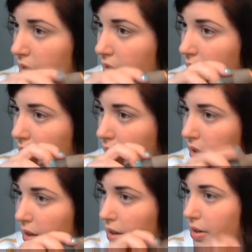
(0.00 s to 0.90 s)

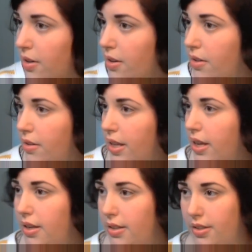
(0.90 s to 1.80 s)
And curl
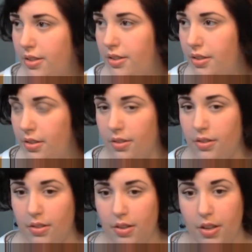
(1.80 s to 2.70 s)
that,
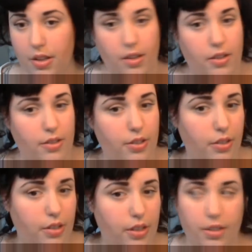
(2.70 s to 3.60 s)

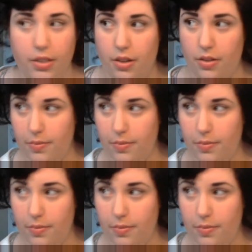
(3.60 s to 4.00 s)
just like so.